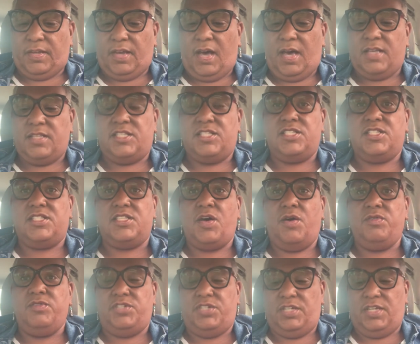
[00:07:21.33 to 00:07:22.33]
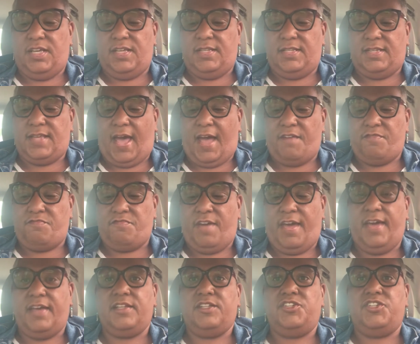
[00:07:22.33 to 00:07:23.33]
Associate
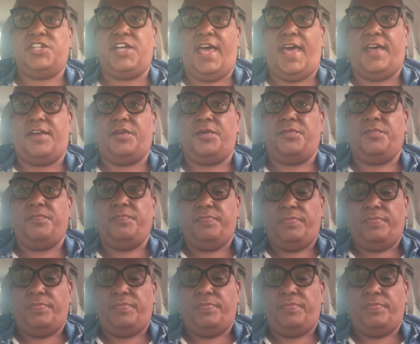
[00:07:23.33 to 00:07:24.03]
Direct Channel.